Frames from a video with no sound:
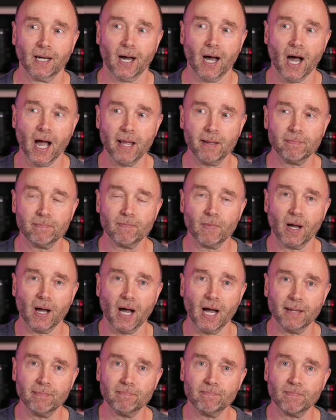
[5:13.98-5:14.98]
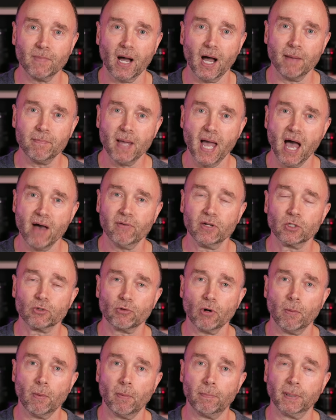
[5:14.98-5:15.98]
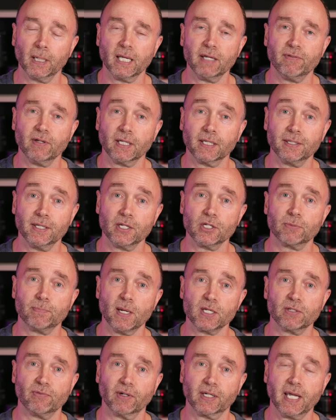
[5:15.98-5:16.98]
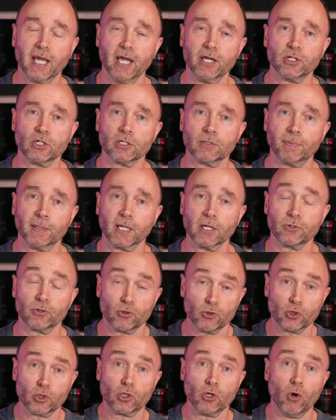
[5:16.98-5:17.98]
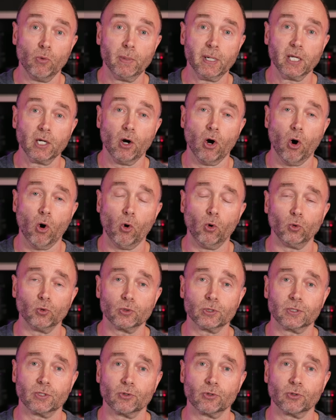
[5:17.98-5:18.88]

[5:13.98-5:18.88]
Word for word: I'm, I'm, I'm having trouble believing in these specifications because there's so many holes,